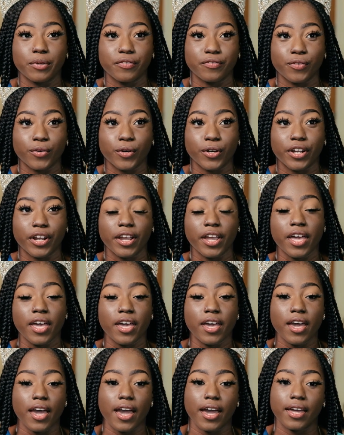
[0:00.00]
before,
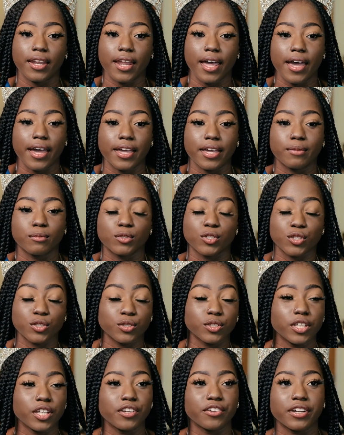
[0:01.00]
and I am
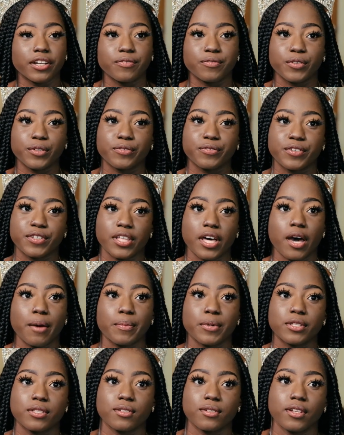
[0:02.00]
truly grateful for the
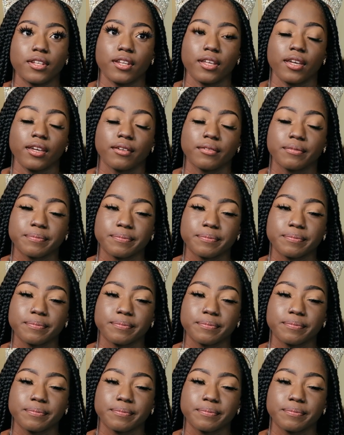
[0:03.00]
opportunity.